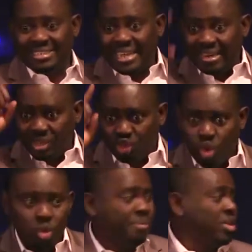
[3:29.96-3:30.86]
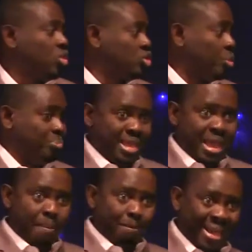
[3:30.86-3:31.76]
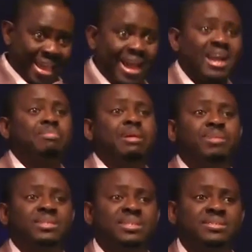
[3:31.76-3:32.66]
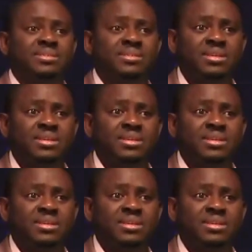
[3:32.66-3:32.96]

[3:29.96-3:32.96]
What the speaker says: said, you will be the one to bear my ark, my presence.